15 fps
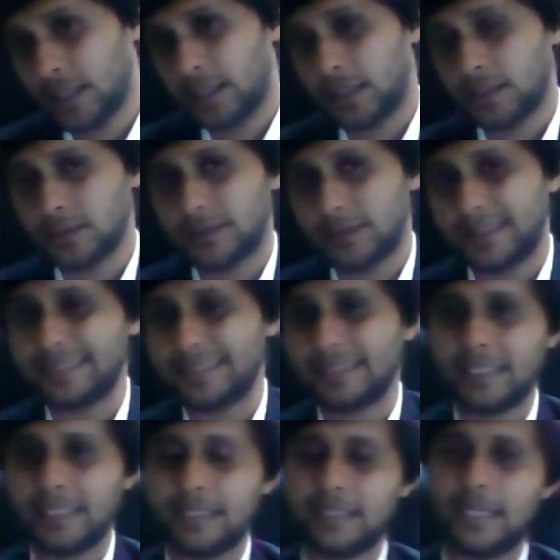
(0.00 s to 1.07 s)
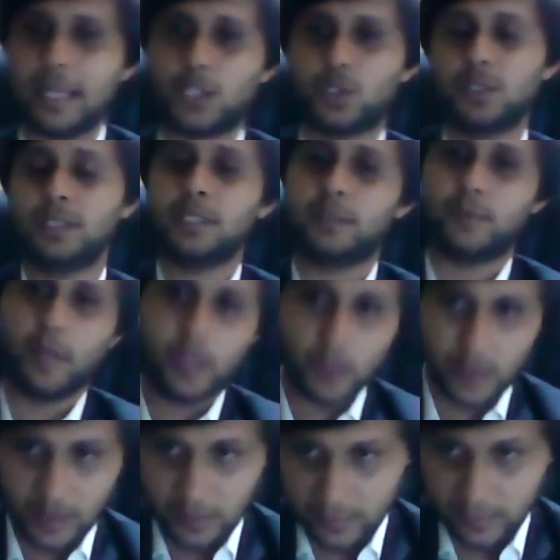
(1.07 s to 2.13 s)
Now, this can actually affect
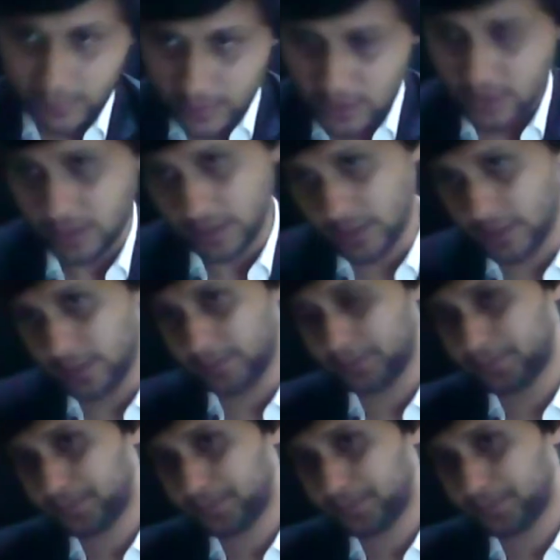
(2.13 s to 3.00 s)
your efficiency.